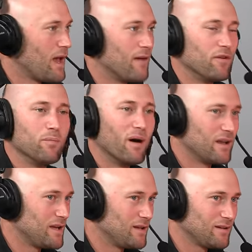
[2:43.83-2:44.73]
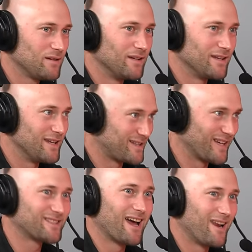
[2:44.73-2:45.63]
everybody gets
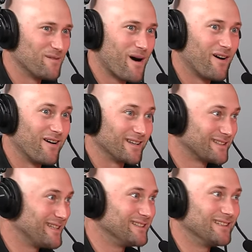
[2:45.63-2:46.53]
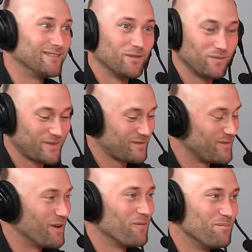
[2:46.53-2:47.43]
excited about hunting season,
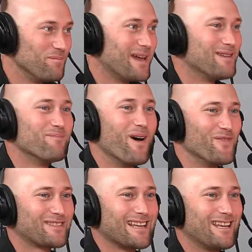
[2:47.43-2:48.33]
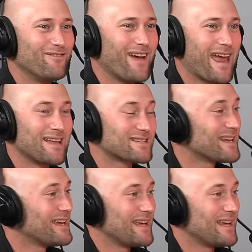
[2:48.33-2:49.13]
you know, many months in advance.